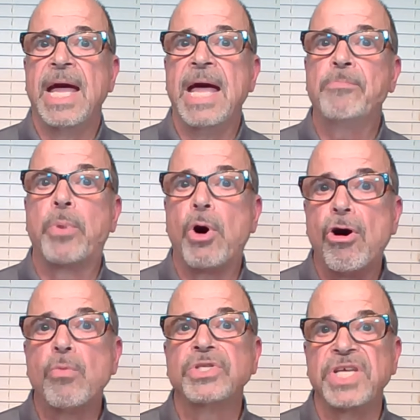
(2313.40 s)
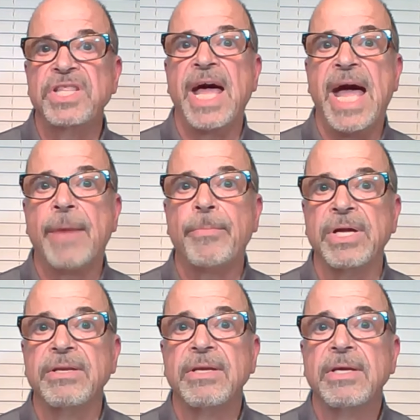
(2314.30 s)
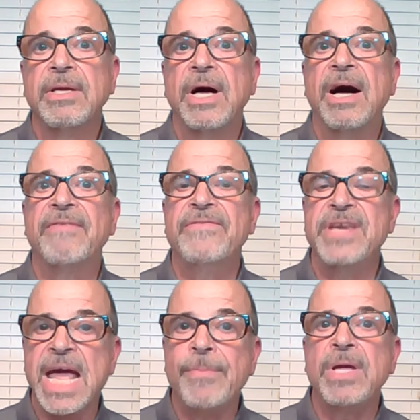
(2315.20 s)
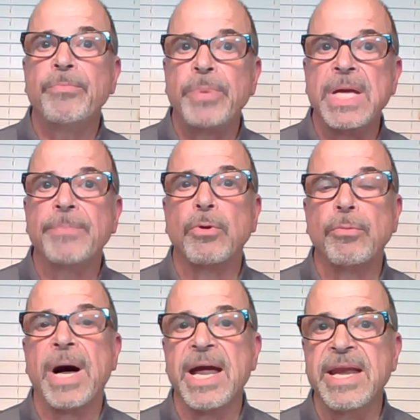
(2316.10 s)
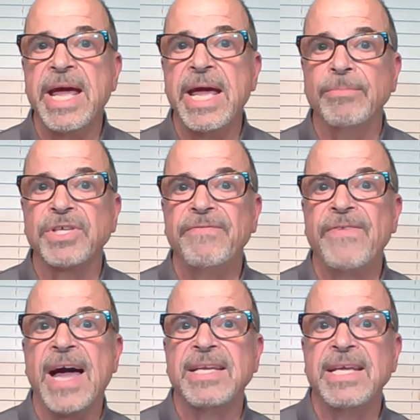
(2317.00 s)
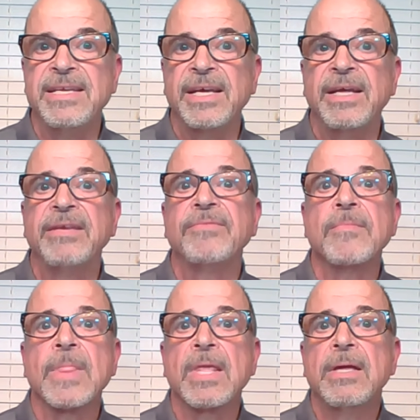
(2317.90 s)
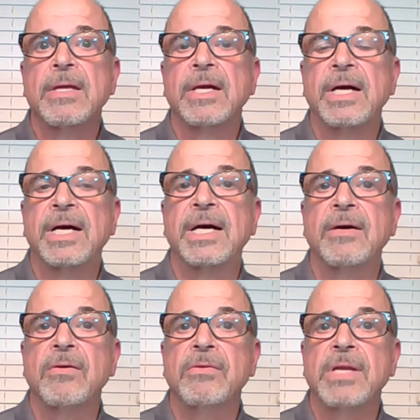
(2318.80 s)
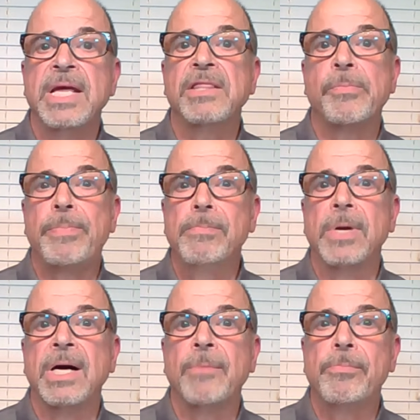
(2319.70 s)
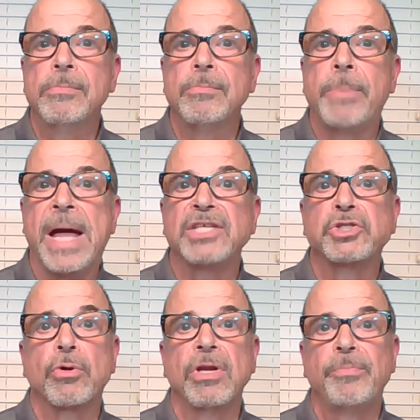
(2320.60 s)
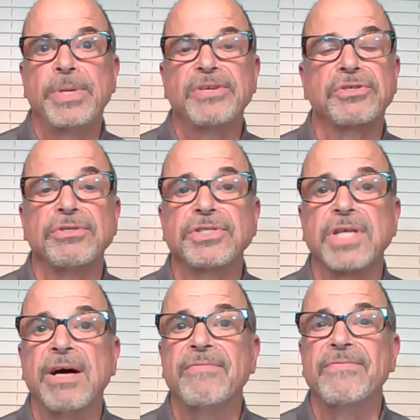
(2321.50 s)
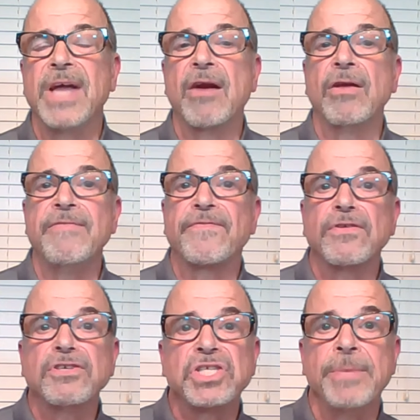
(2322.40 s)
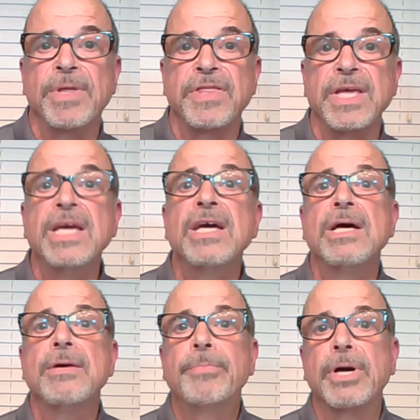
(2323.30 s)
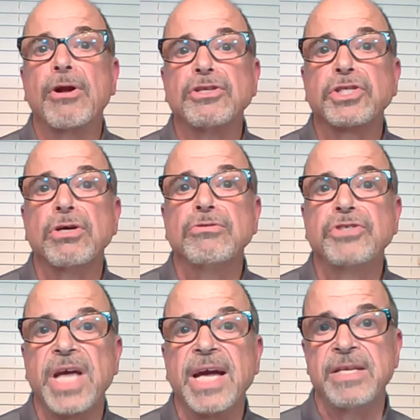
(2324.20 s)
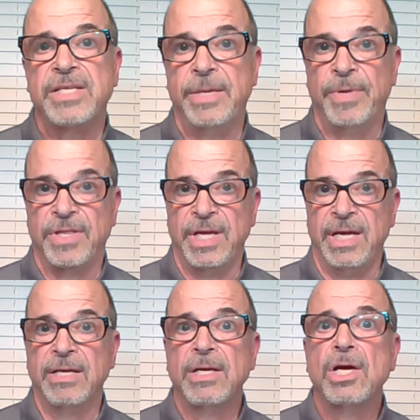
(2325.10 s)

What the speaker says: And Paul was in the habit of naming people by names. In fact, he did it in the pastoral epistles of not only 1 Timothy, but also 2 Timothy,